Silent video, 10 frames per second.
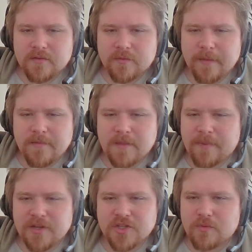Maybe the
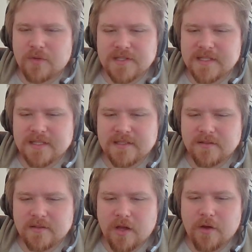Punisher was in the...
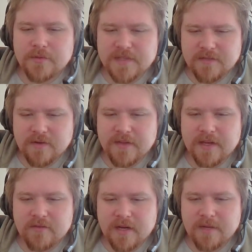No, it says right
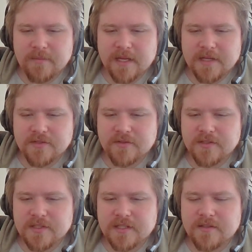there, created by Agent
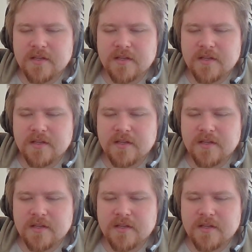13.